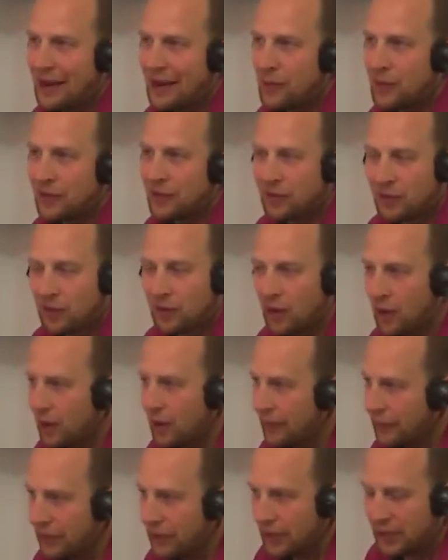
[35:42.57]
I went
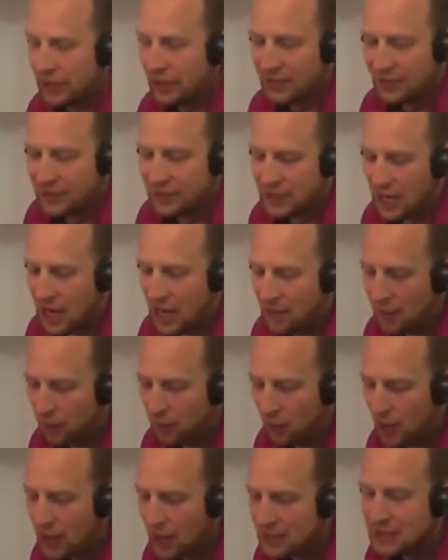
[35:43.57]
through all the
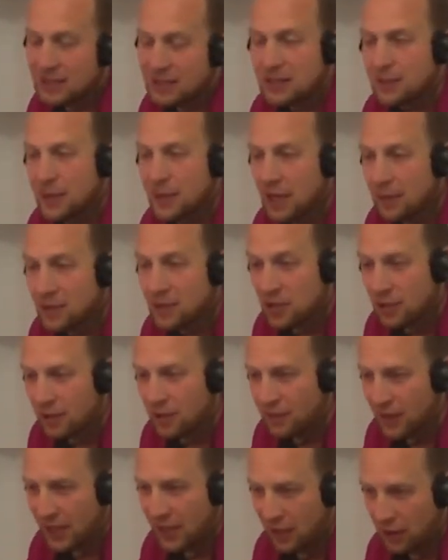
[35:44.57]
time and process to become a
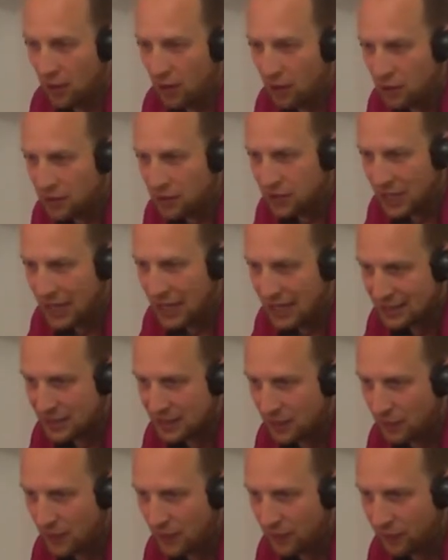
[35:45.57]
certified coach. I
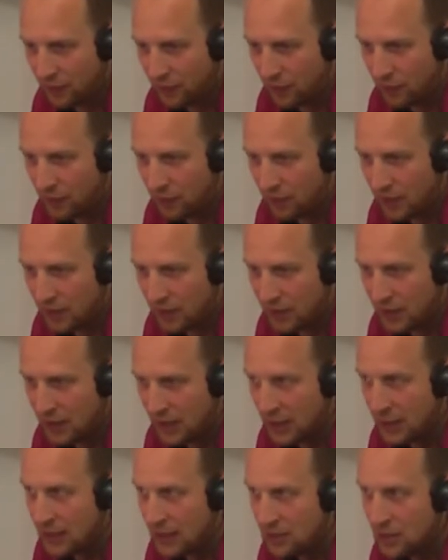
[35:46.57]
actually went through
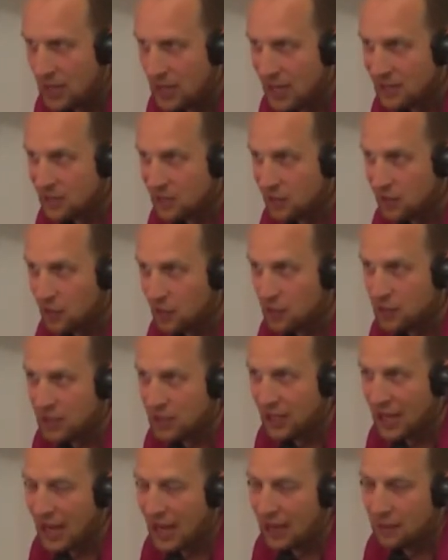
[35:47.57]
the International
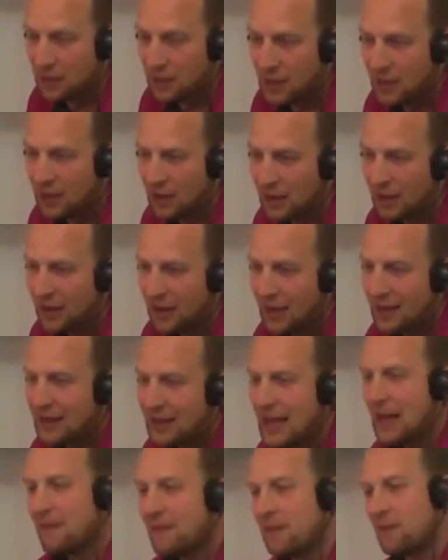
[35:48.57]
Coach Academy,
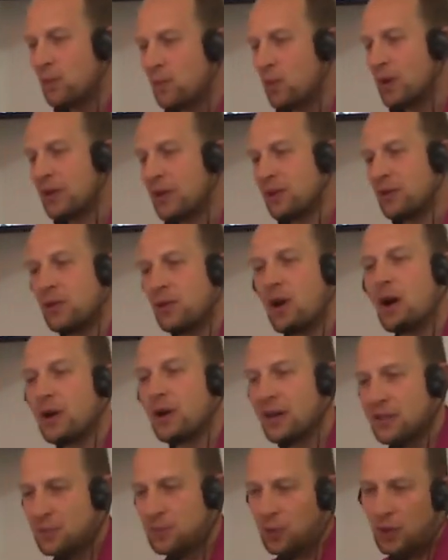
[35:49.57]
and they have one of the
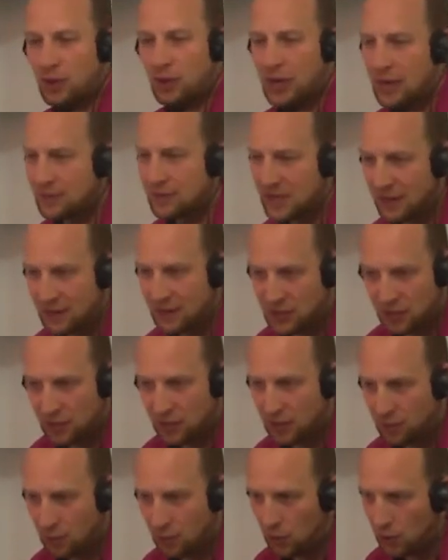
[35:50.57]
longest programs. They have a
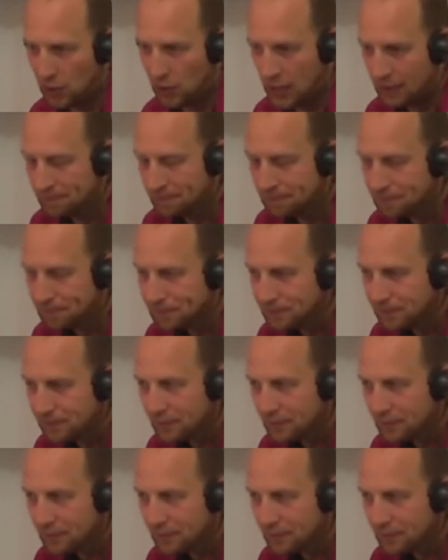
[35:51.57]
2-year program.